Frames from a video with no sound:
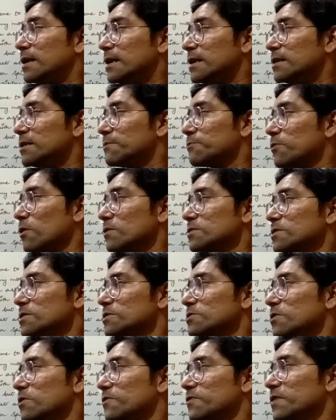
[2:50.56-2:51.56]
in the
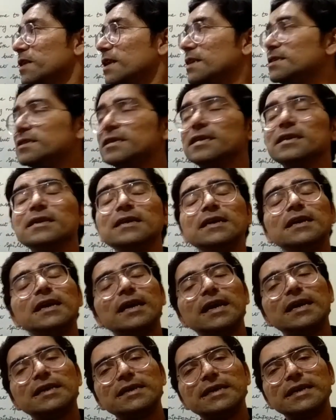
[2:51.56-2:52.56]
process of aging
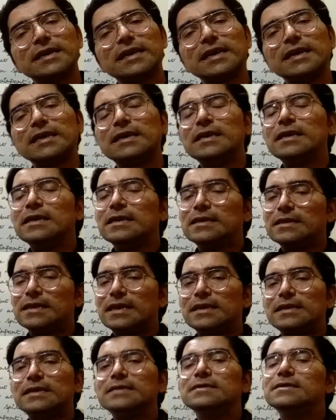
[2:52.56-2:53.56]
and decaying,
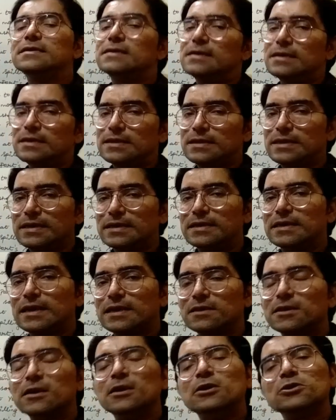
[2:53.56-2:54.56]
that is the
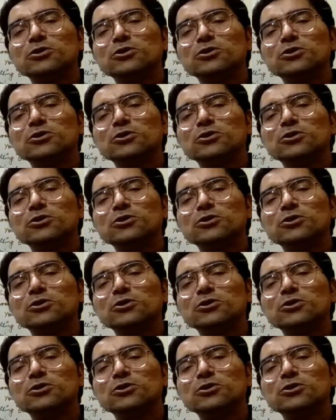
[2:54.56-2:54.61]
death.